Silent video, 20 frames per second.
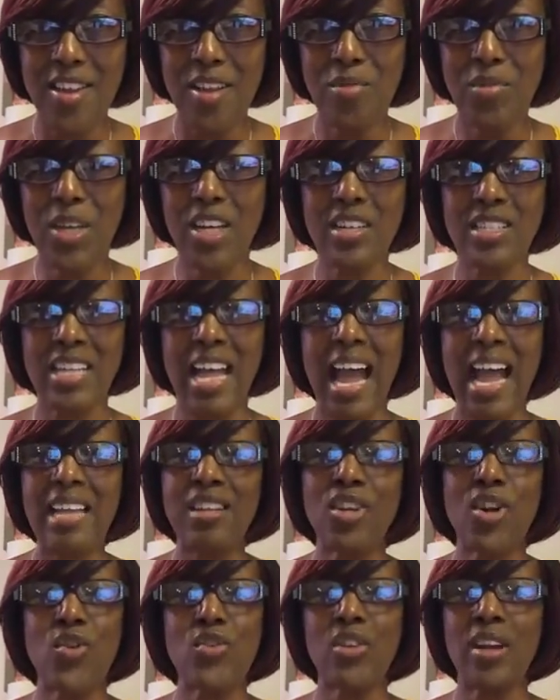Because I
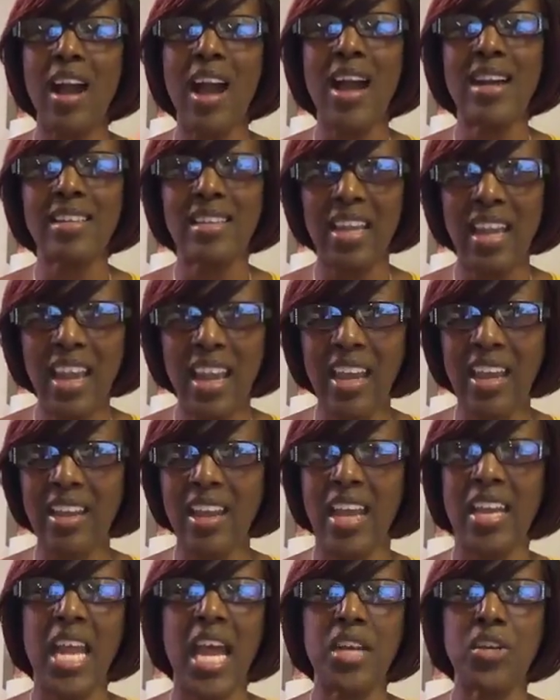know God can
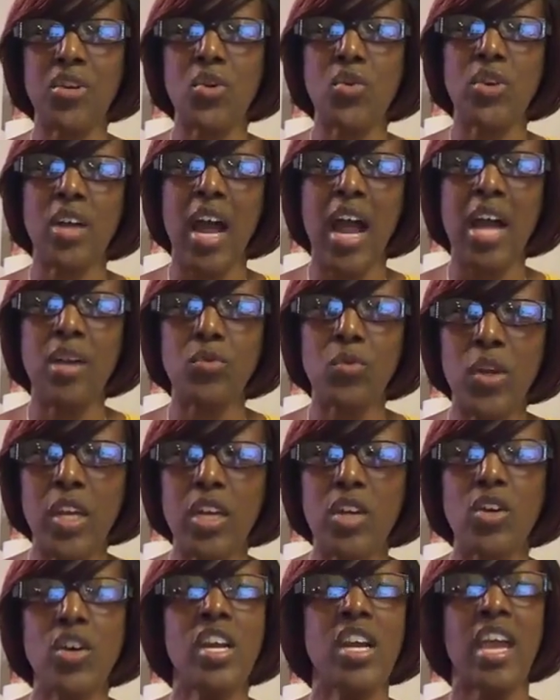and I know God
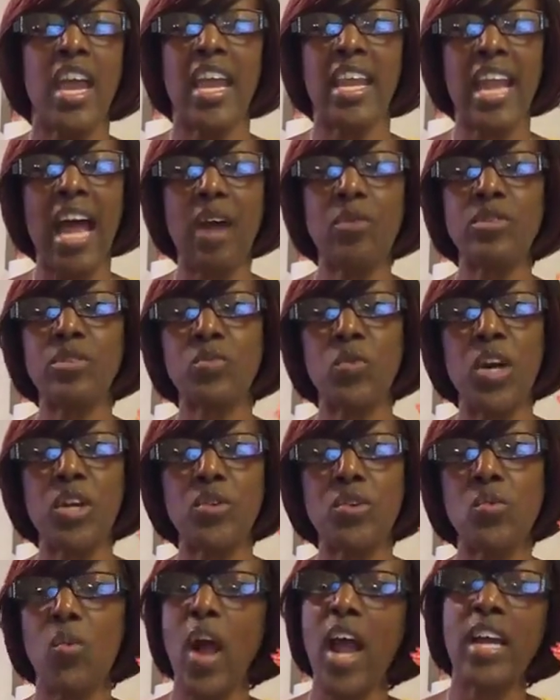will. And I was
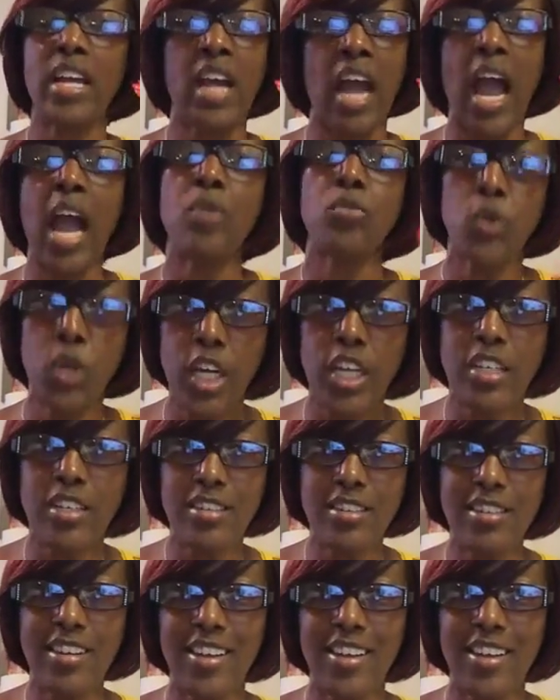wondering why God wouldn't.